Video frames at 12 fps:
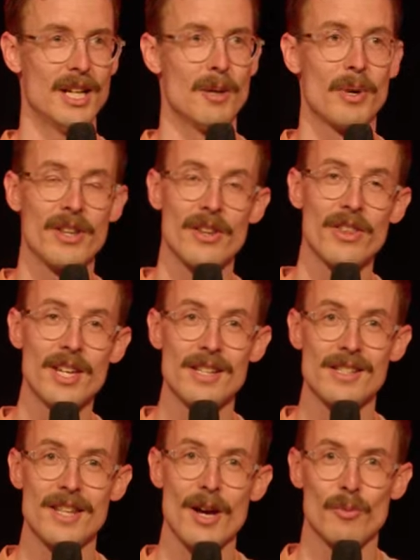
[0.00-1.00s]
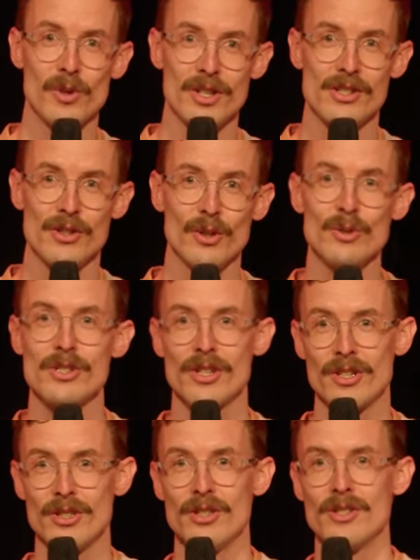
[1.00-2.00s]
But the thing is, that word is also
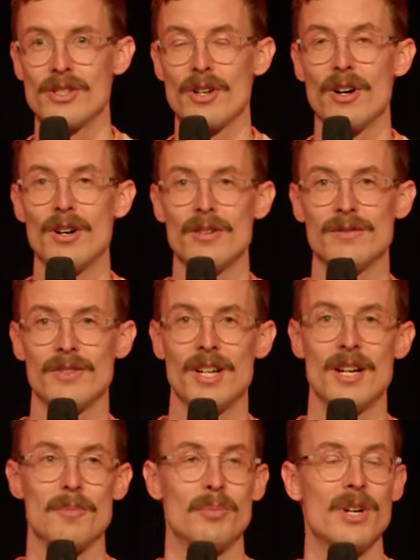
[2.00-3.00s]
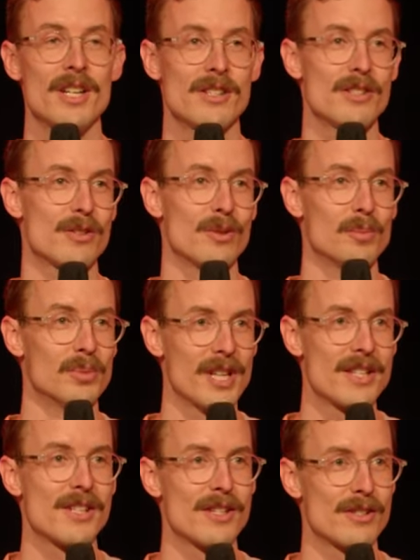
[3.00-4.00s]
used of presence or
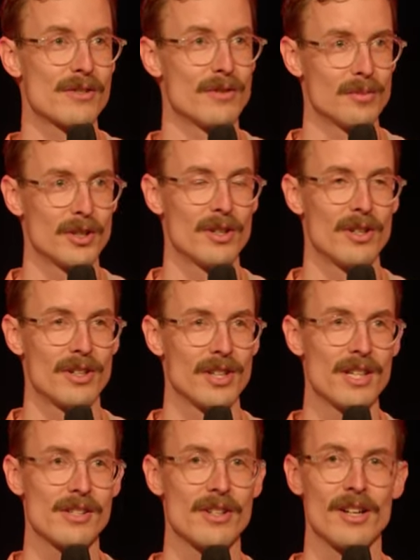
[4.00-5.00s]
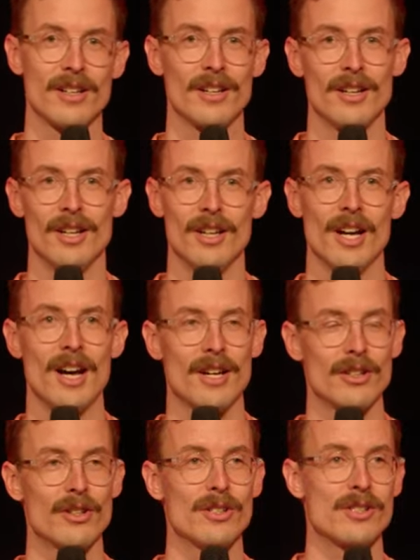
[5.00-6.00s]
blessings from God. Things like
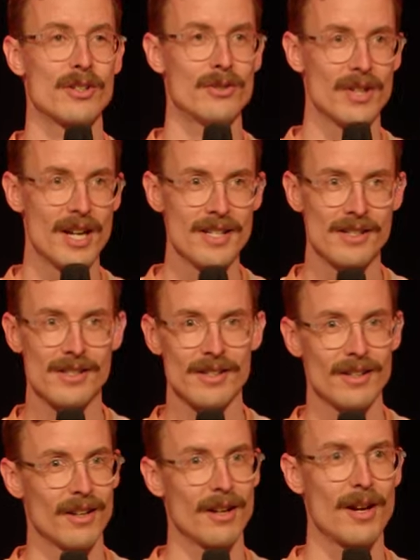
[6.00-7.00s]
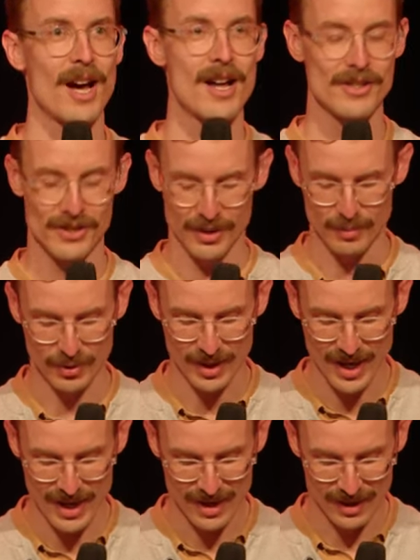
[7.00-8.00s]
God's grace, answered
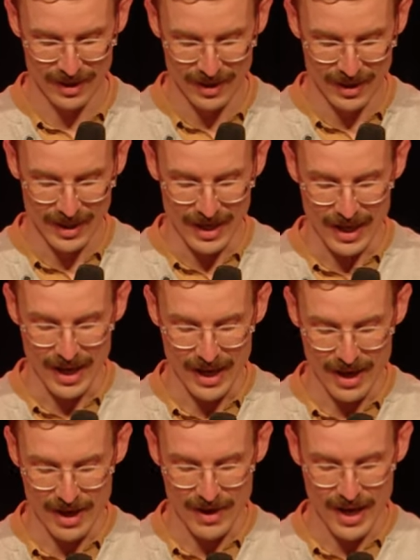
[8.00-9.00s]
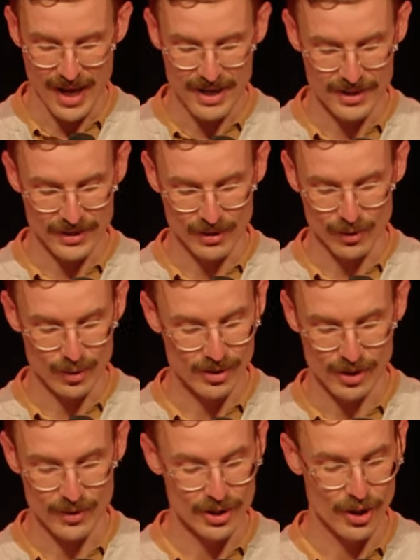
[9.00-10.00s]
prayer, and
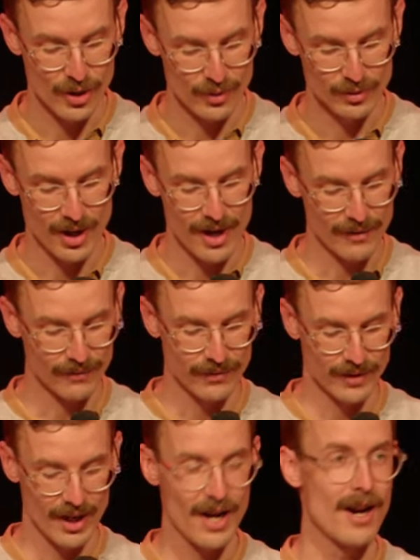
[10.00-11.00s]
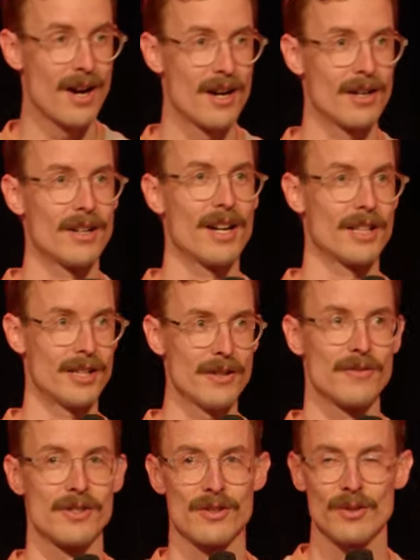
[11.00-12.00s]
also eternal life are
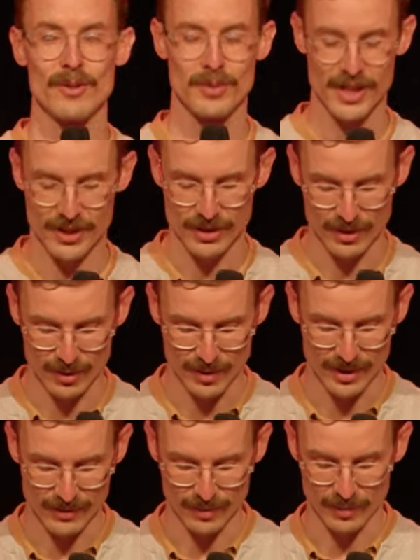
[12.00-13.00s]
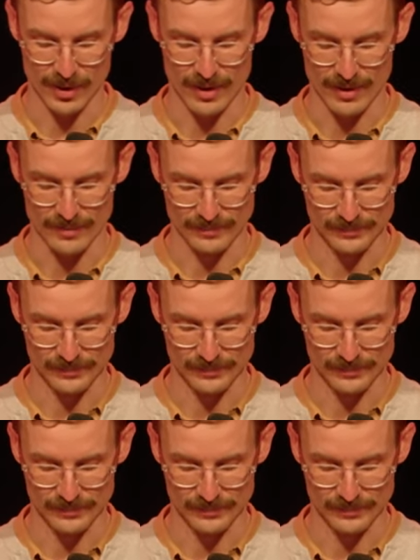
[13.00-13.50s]
gifts or presents to us from God.